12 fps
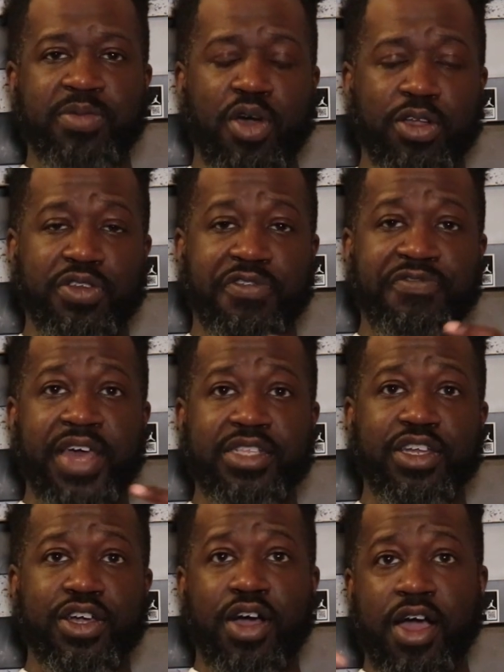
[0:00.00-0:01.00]
talk to the
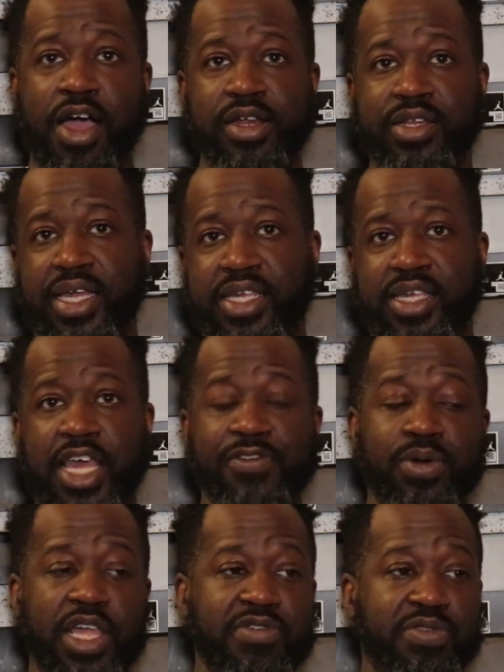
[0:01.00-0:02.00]
feds in the car. And he's like, yeah,
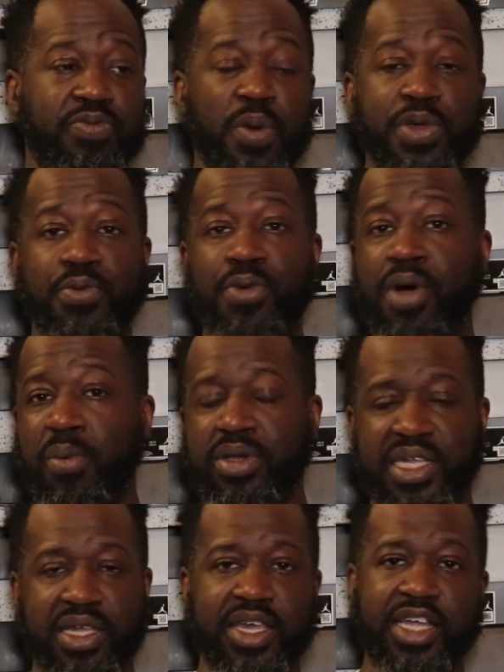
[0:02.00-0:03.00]
if you don't give us what we want,
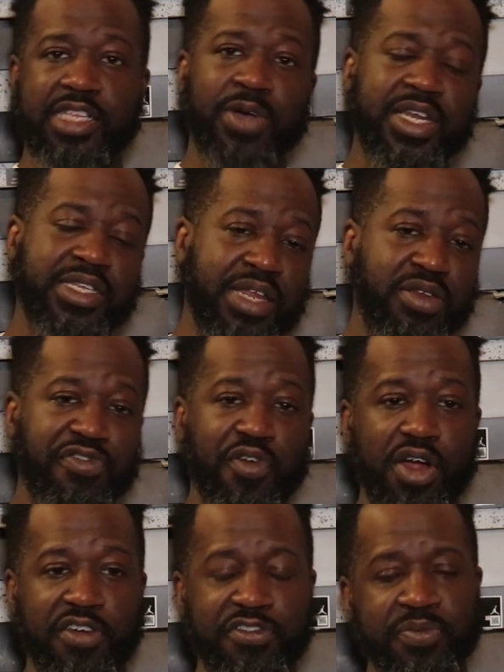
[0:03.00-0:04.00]
we're gonna take the kids away, this, that, and the
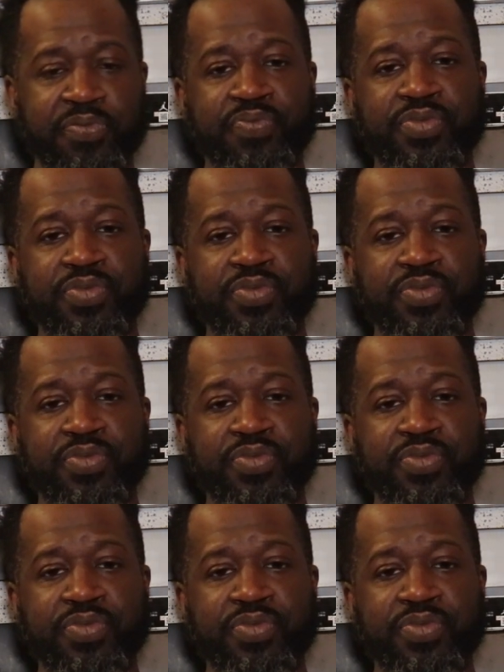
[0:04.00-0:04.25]
fourth.